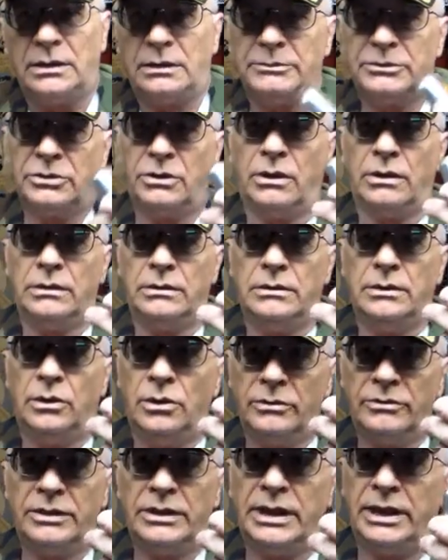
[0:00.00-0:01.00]
I'm talking
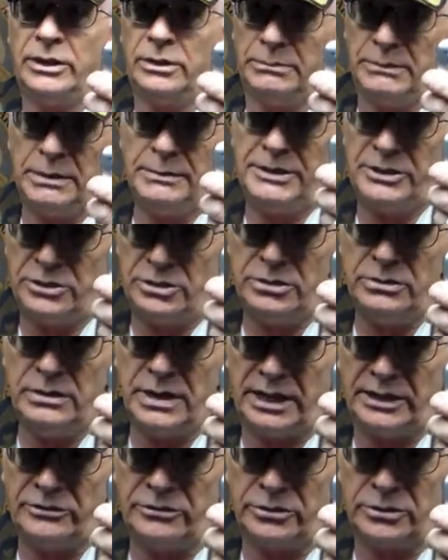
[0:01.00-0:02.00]
overnight or maybe 2
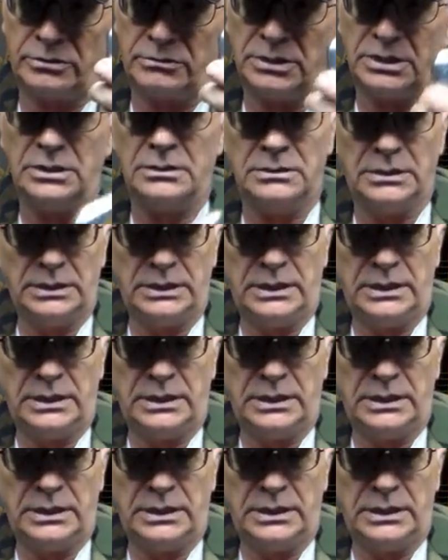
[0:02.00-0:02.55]
nights in a row.